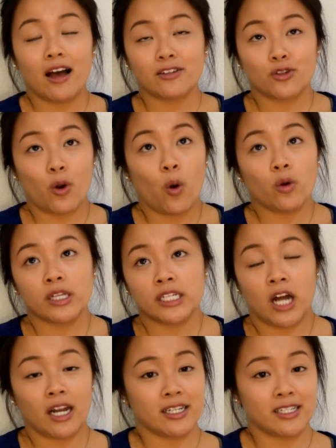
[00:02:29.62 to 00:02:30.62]
totally
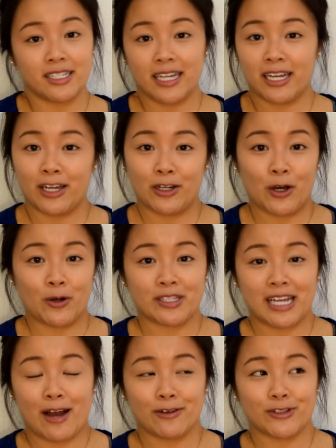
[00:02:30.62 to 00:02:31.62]
not into taking notes.
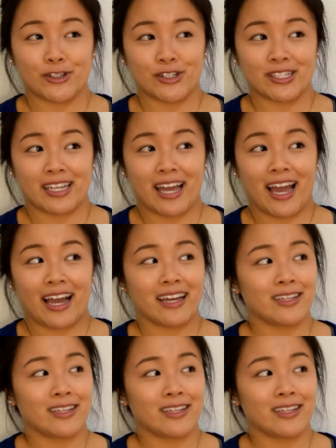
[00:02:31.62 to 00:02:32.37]
I was just like,